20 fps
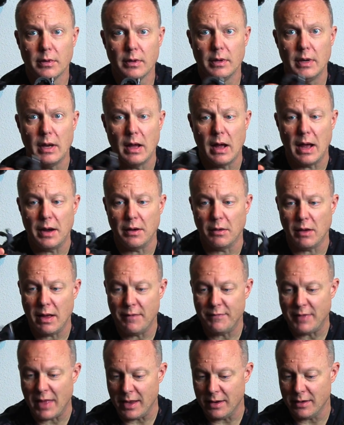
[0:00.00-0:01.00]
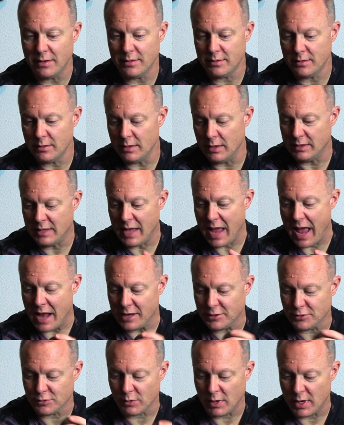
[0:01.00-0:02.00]
Now, I don't have that
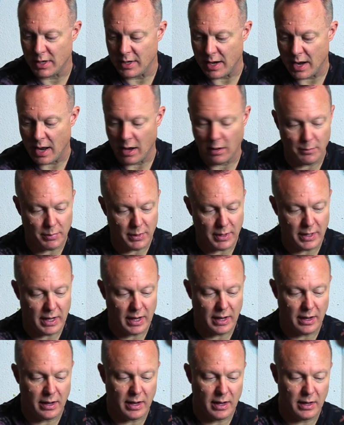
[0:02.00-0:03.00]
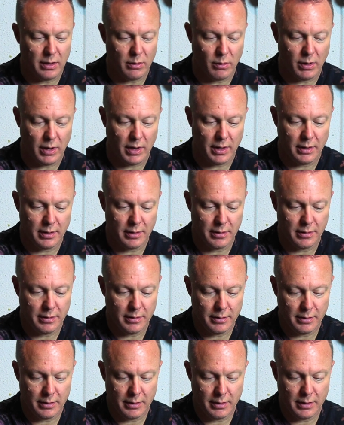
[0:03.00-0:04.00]
attached right now, but anyway,
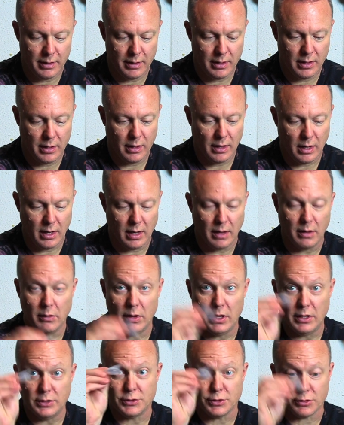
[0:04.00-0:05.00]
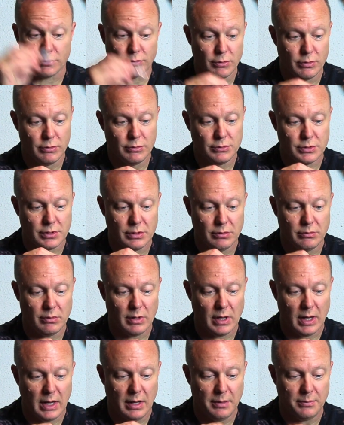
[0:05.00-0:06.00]
and screws
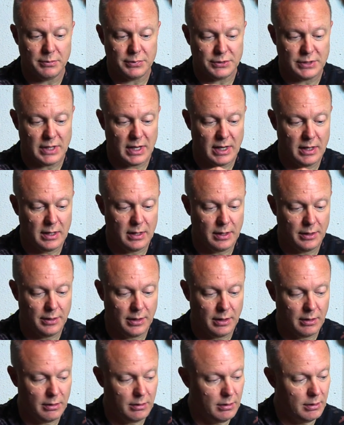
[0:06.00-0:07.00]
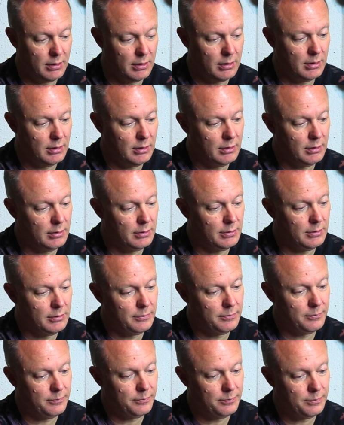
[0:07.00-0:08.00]
to set it in there.
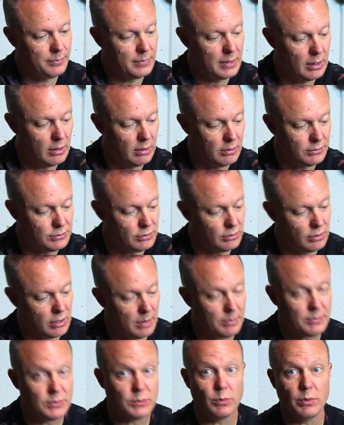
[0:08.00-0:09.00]
It also comes